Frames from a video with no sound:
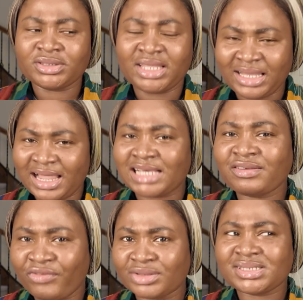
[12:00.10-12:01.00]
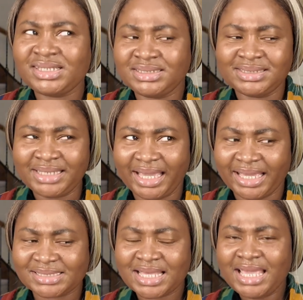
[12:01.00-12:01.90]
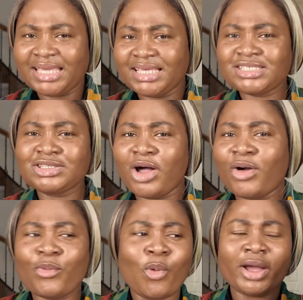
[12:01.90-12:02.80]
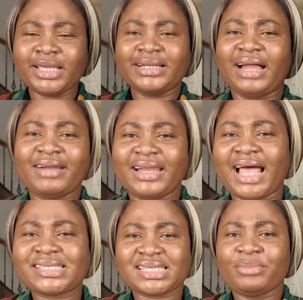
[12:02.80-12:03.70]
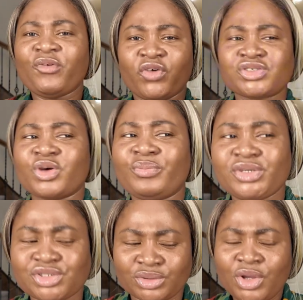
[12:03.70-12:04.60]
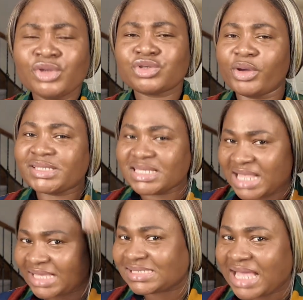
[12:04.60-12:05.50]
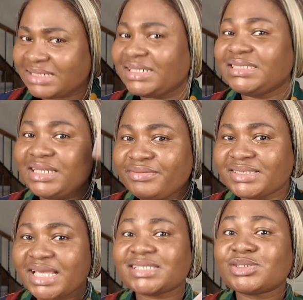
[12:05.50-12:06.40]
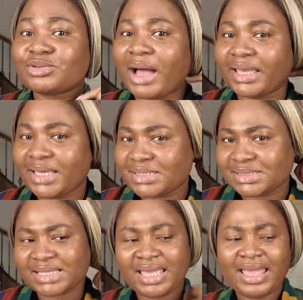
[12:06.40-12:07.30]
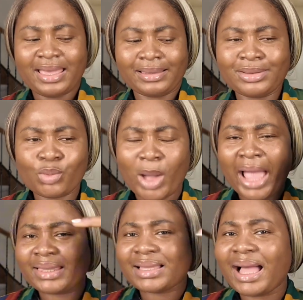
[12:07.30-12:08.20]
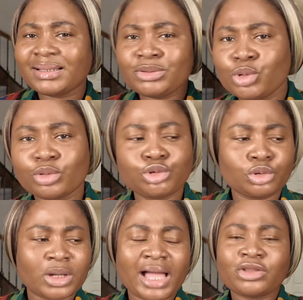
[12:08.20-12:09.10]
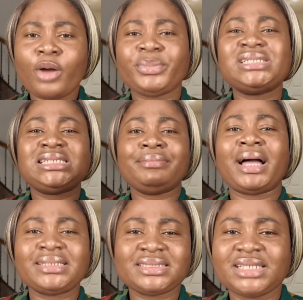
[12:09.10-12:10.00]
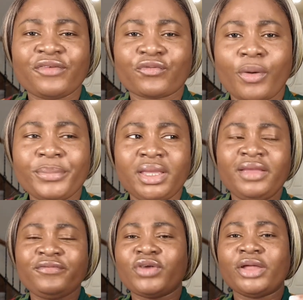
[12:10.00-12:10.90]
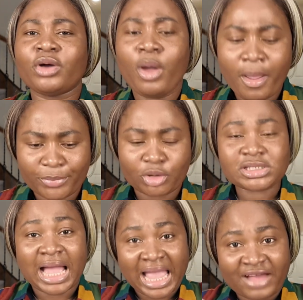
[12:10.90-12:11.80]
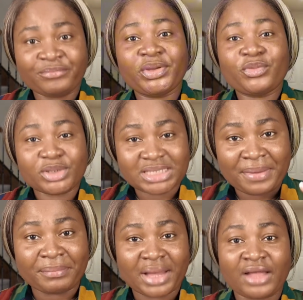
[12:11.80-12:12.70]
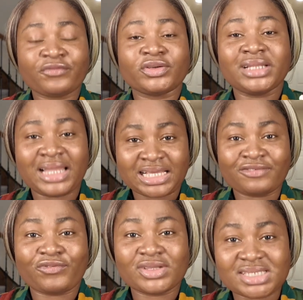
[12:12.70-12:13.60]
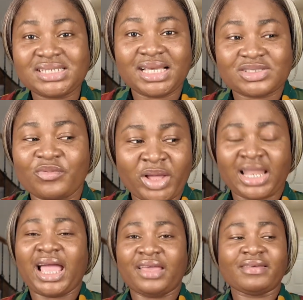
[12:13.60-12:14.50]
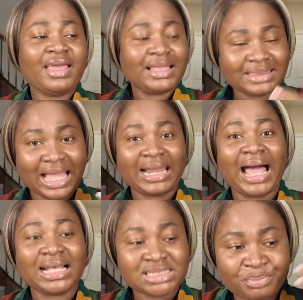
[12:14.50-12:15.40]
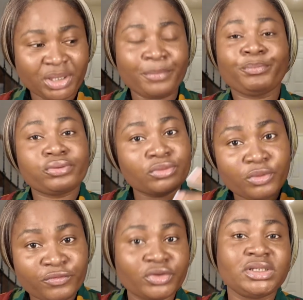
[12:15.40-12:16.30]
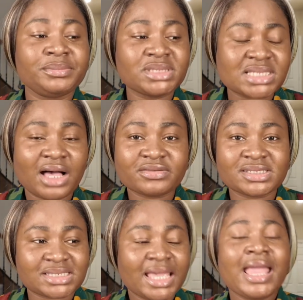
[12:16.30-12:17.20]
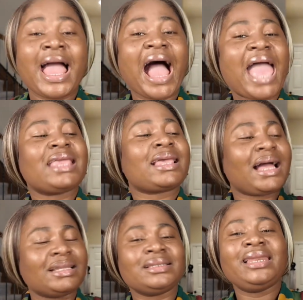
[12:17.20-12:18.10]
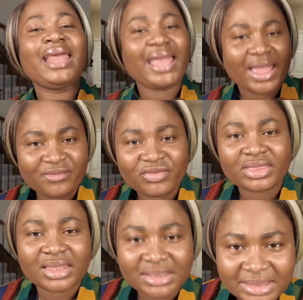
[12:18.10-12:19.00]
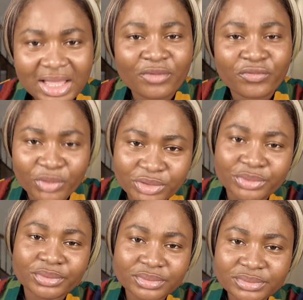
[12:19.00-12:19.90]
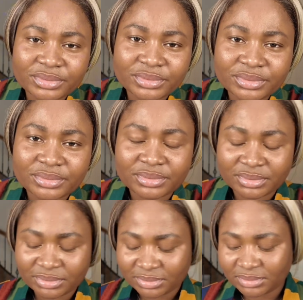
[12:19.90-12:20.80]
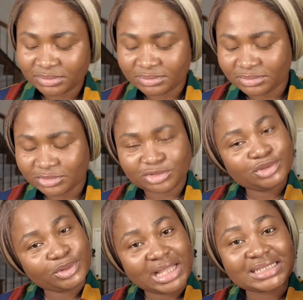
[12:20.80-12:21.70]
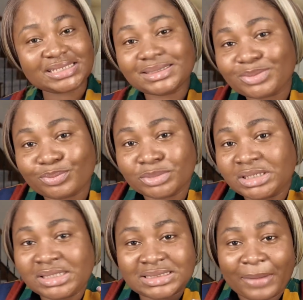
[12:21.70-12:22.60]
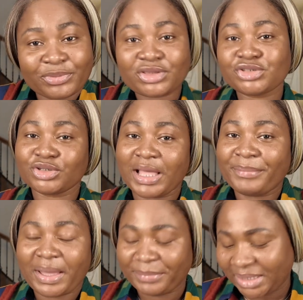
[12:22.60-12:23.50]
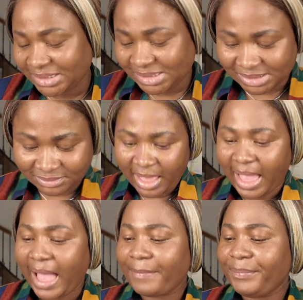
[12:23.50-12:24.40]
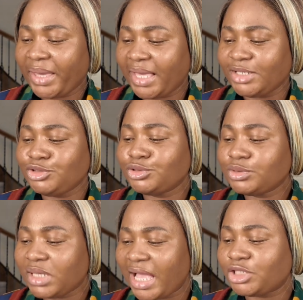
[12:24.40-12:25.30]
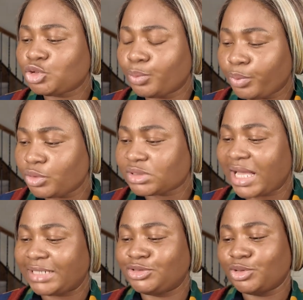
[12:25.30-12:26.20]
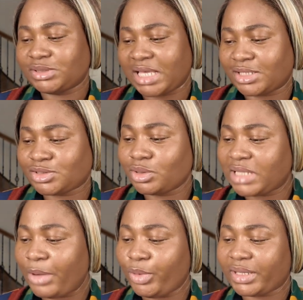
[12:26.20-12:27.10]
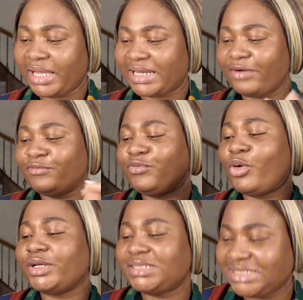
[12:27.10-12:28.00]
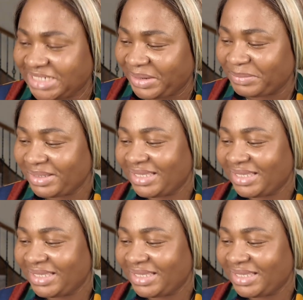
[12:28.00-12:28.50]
the last 40 years is not walking around asking me for submission. So it is like standing irritating to her ears to say, I can't, you cannot be demanding it from me if you are not, because I have been with a man for the last 40 years of my life that has been proven himself to say, I can lay everything down for you. So that is the interpretation that me I'm getting. I bet you guys should post our daughter so that we can avoid them.